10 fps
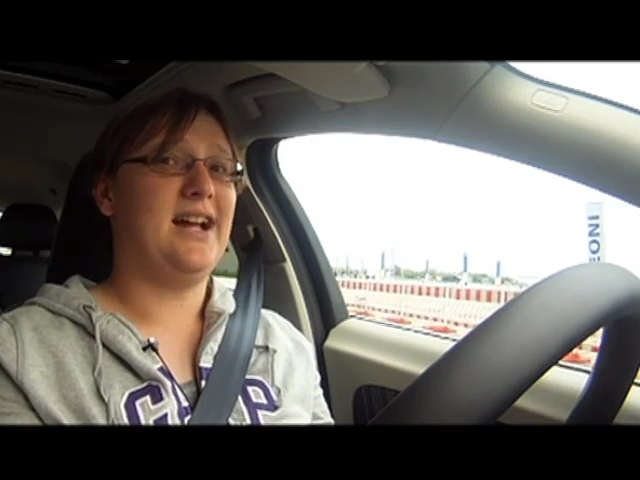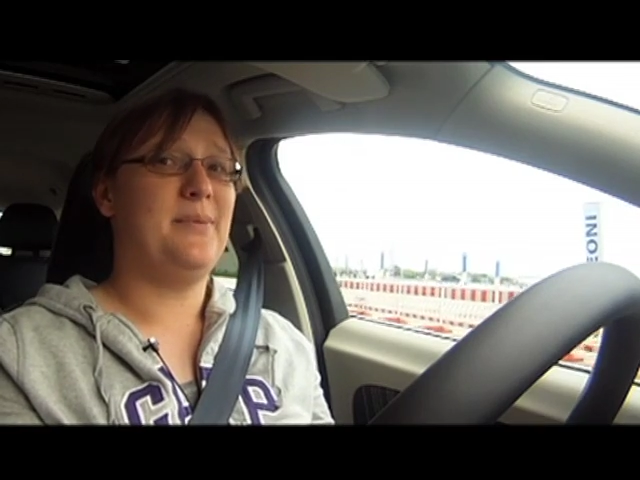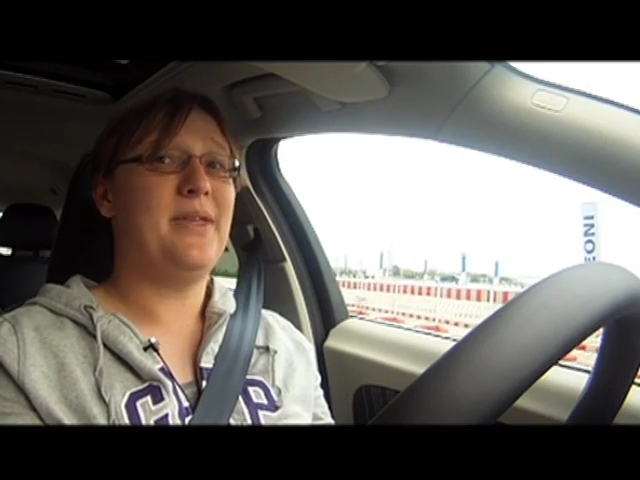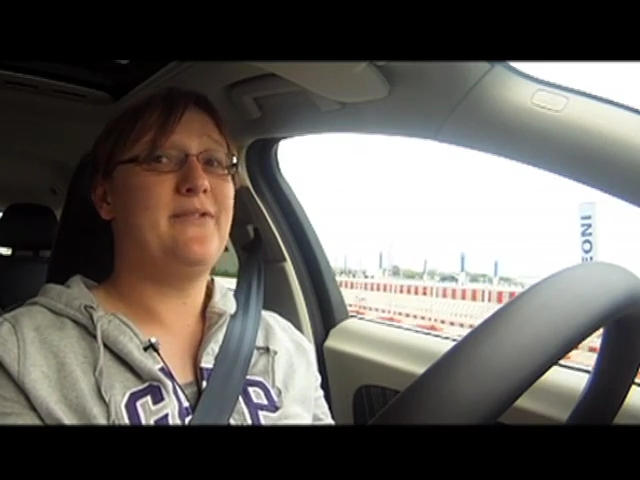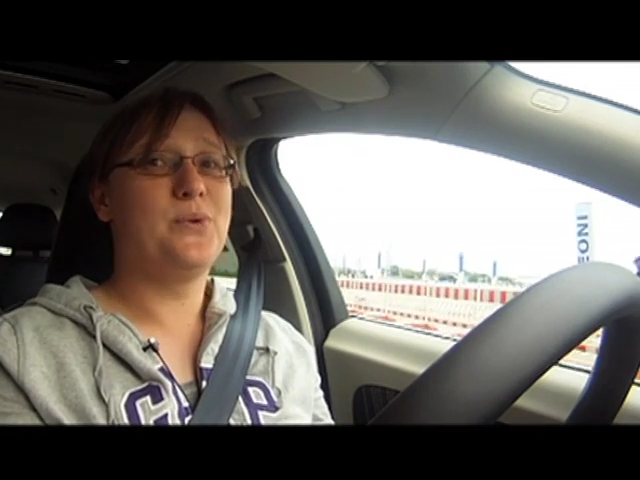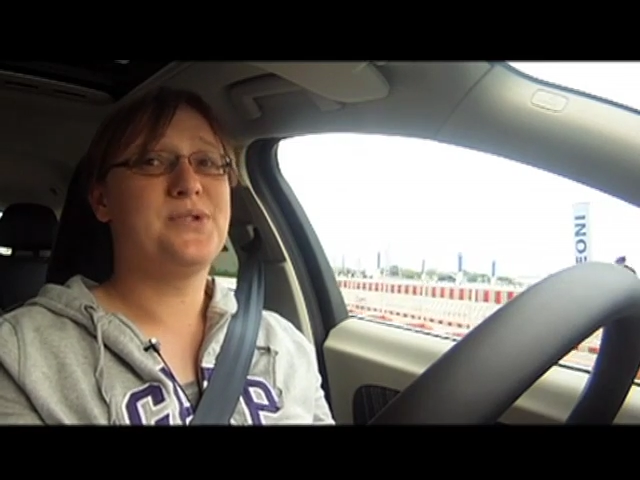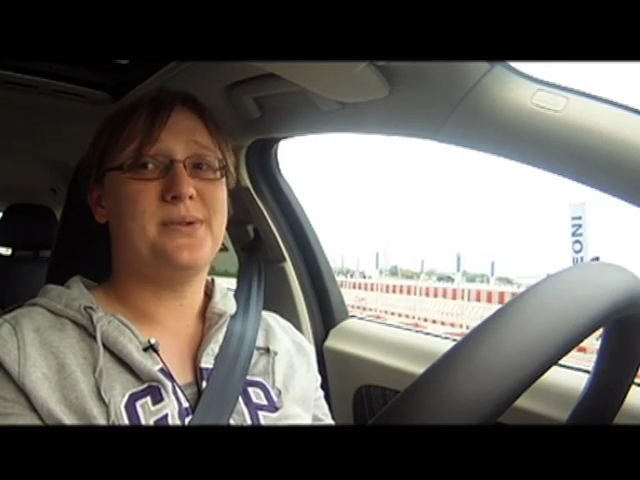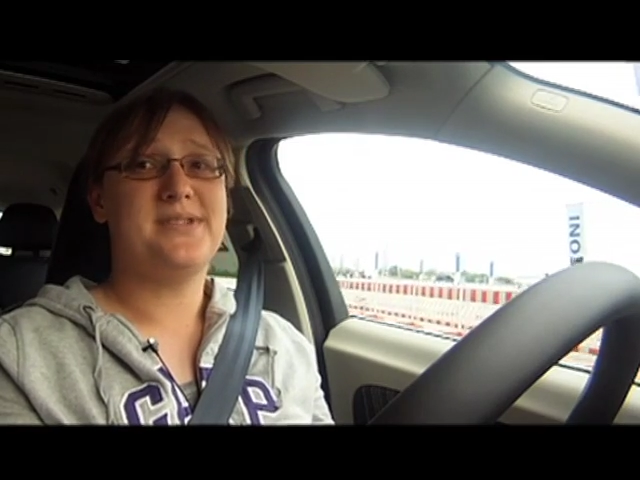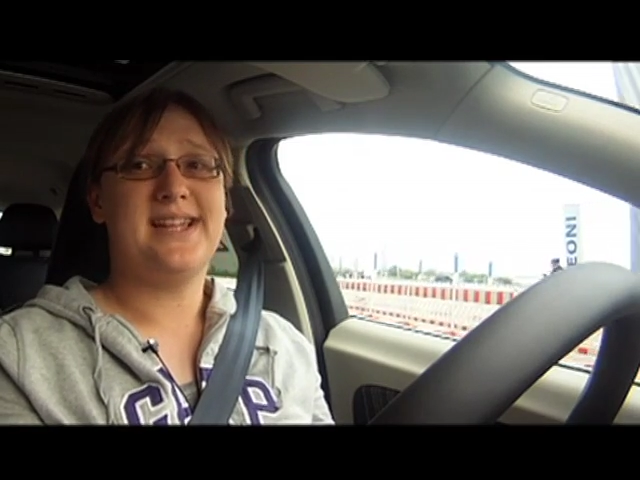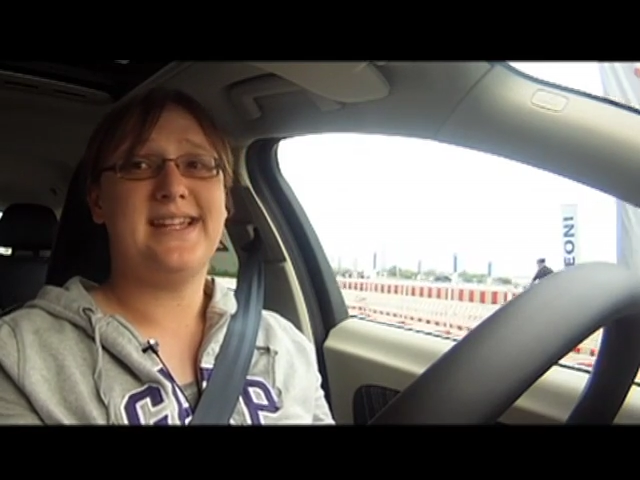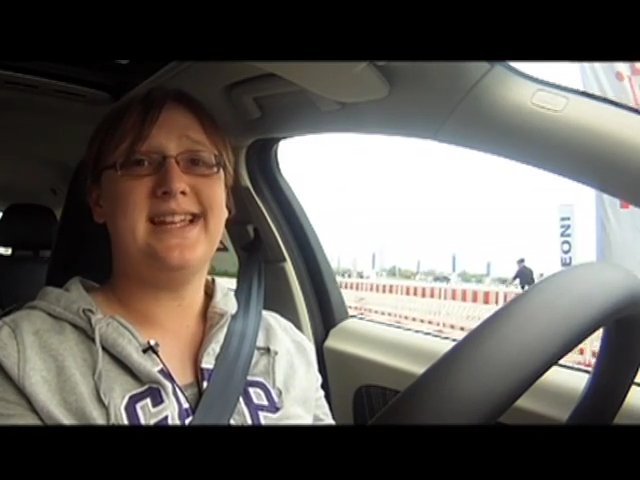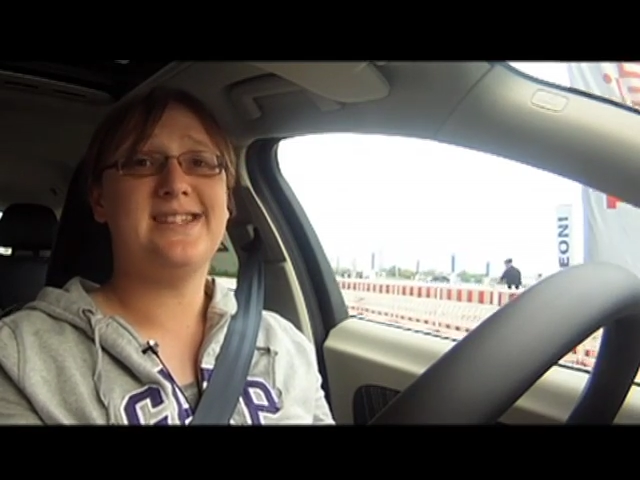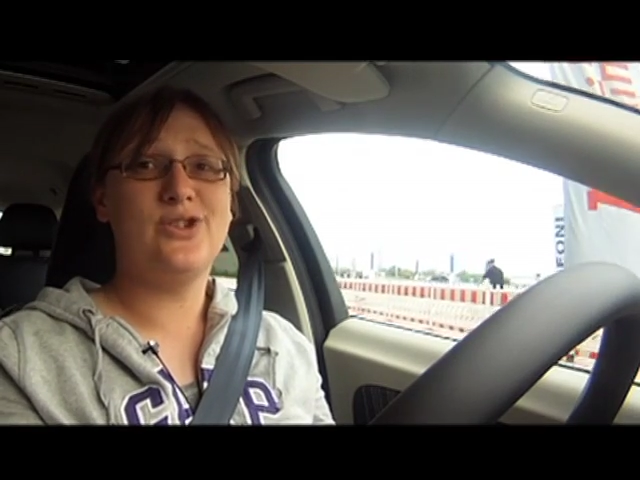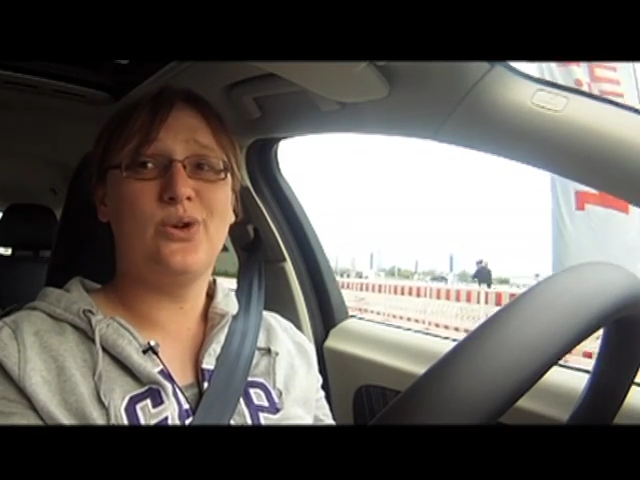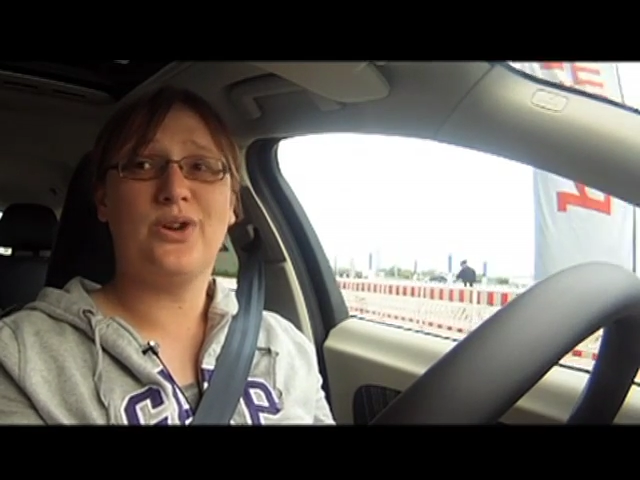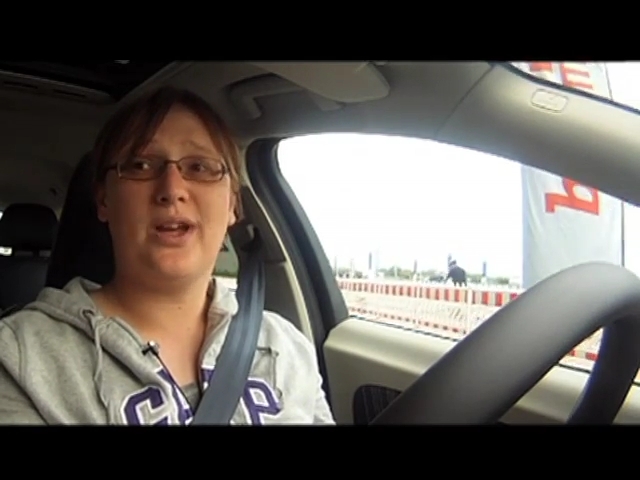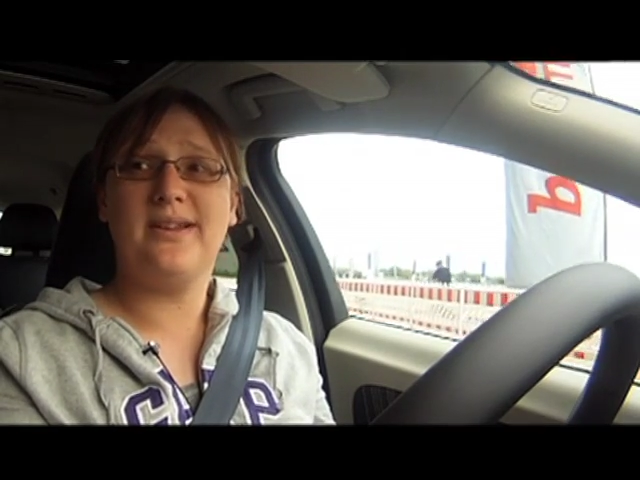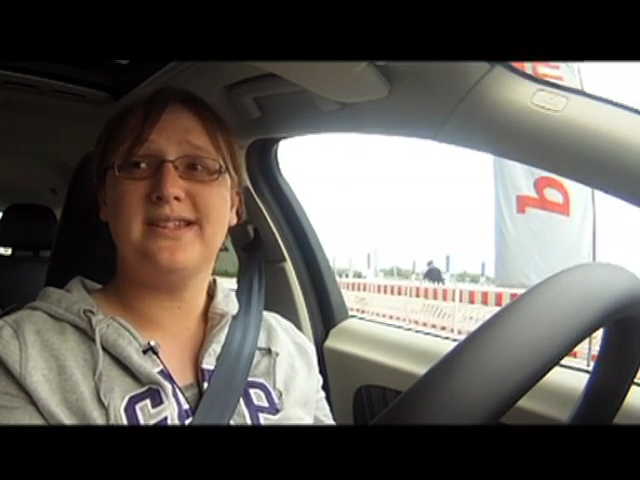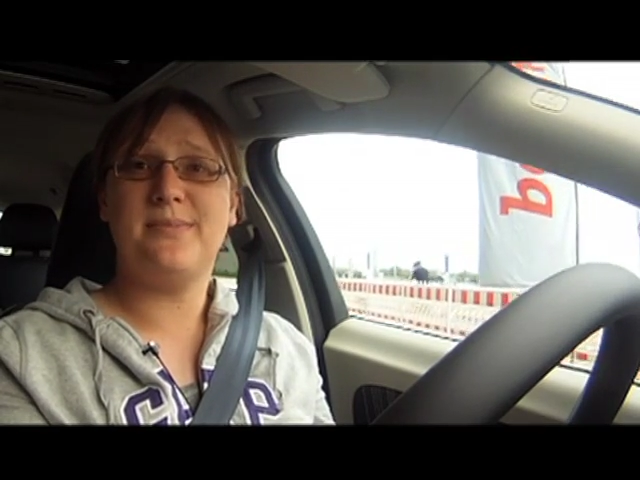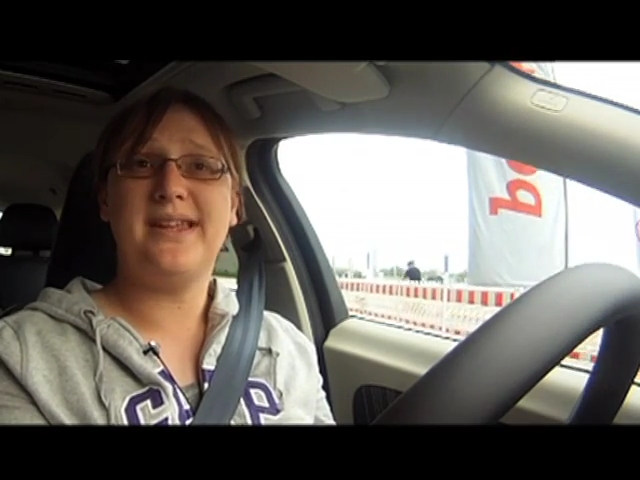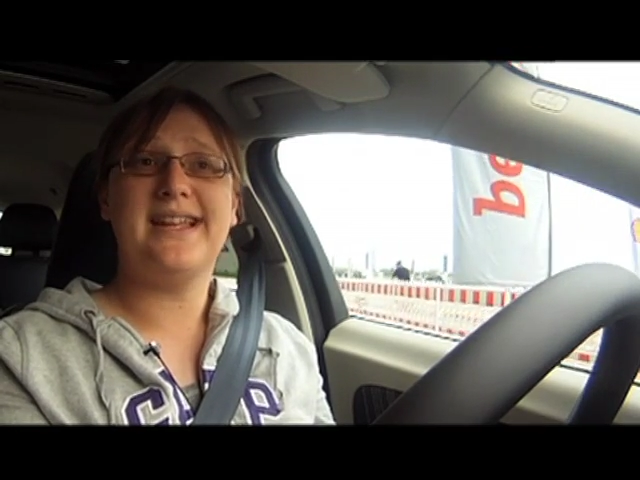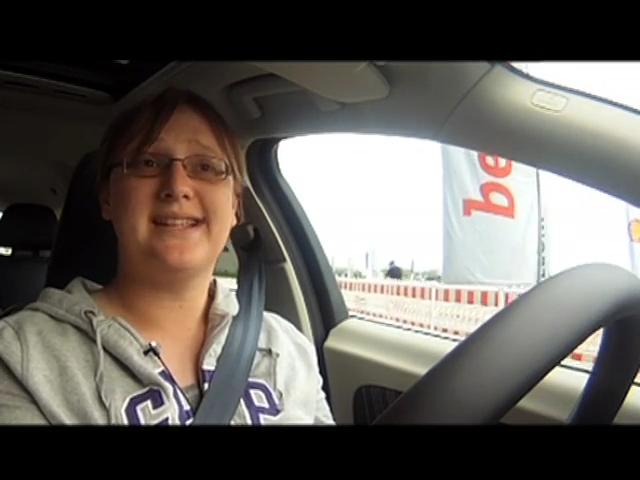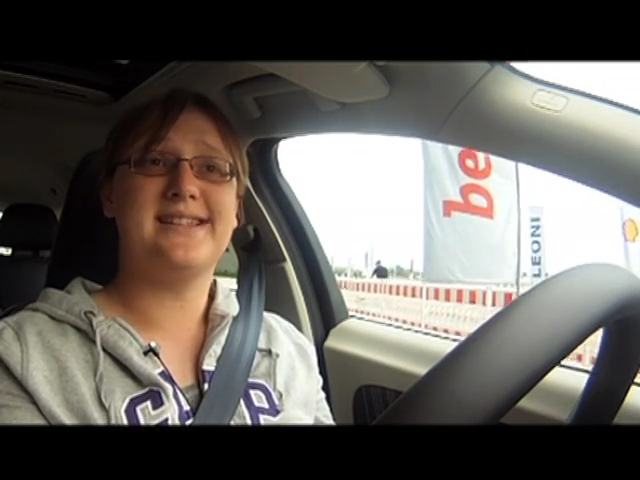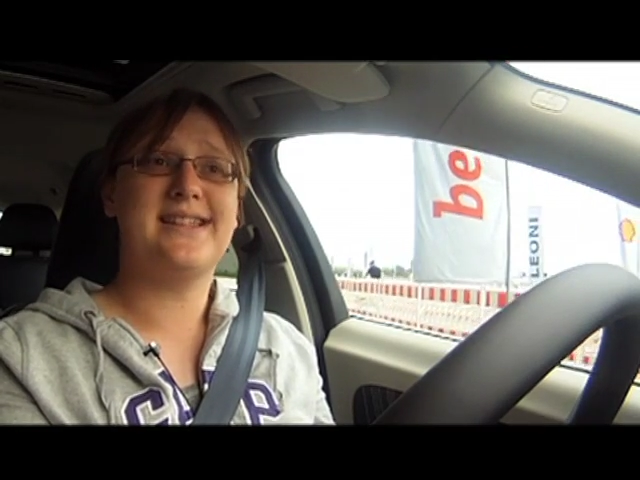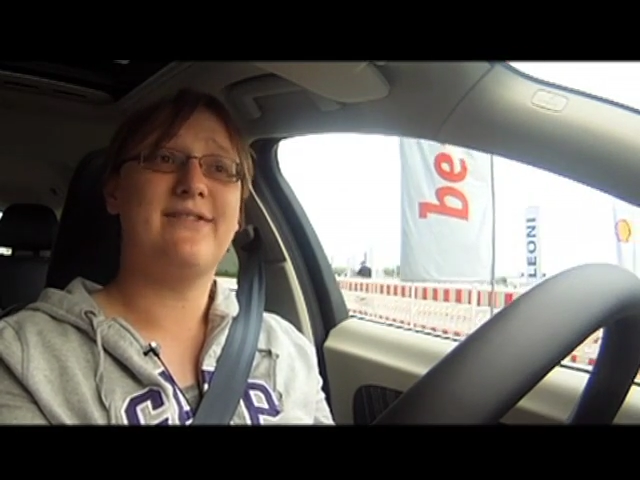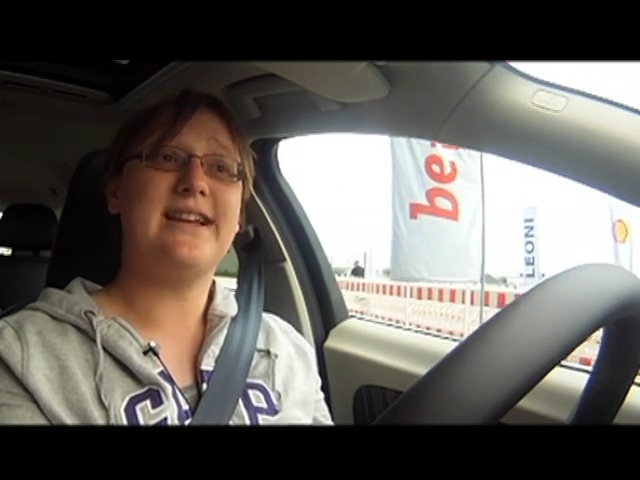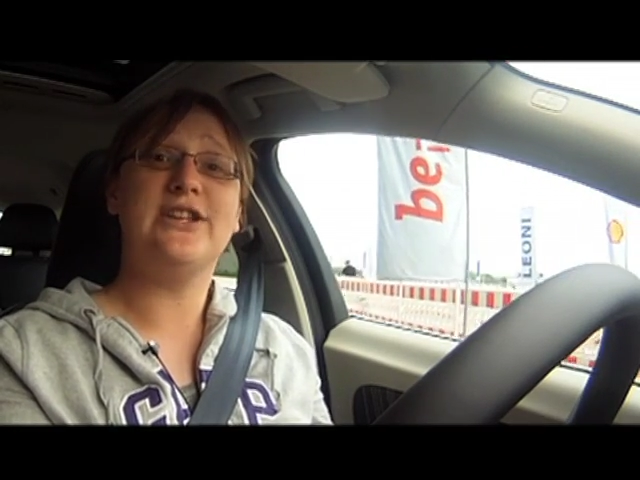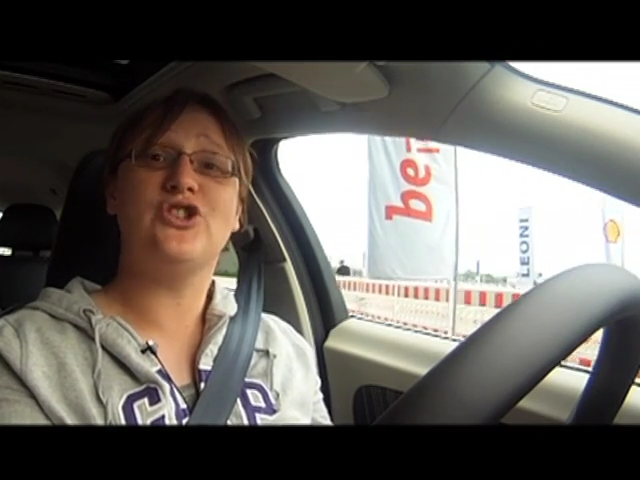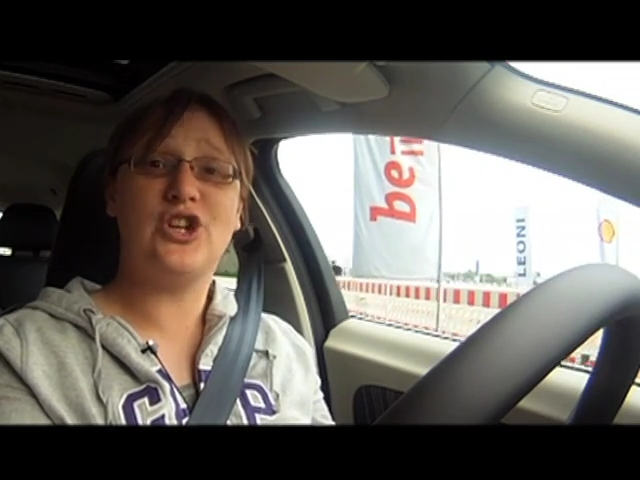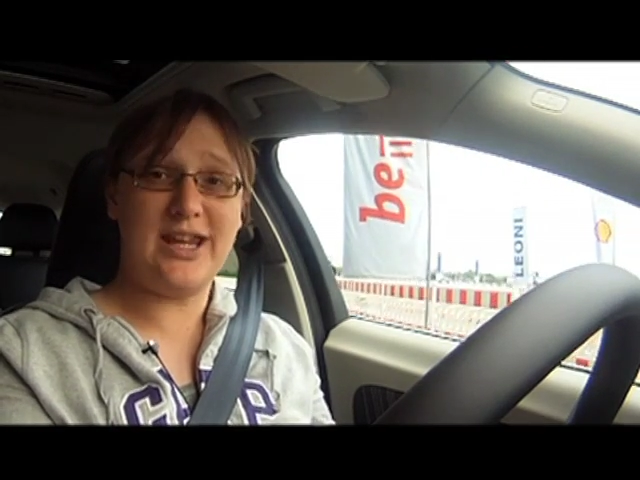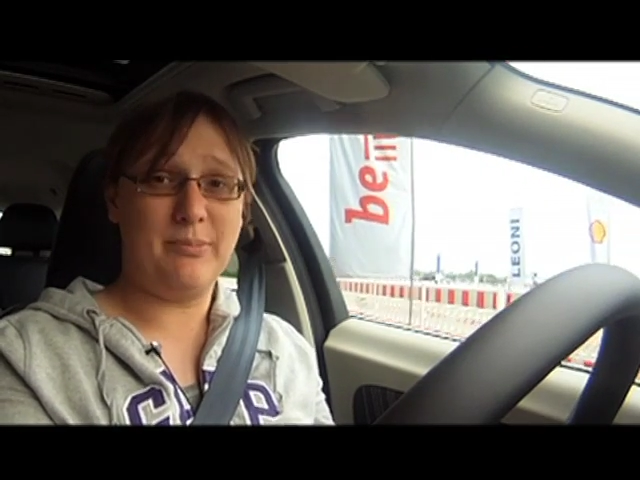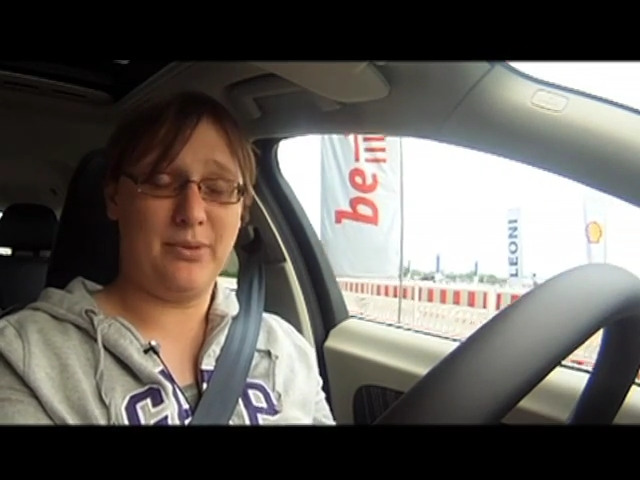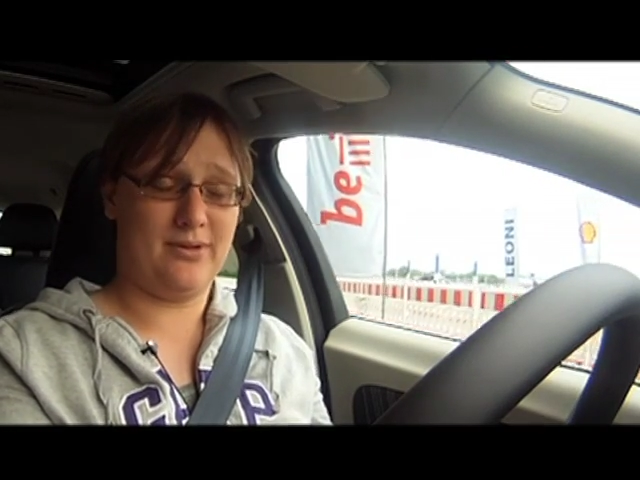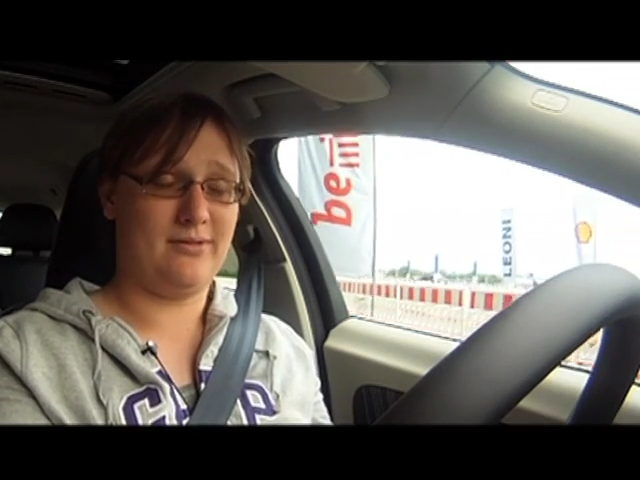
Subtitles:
They've also said it's not going to be necessarily cheap.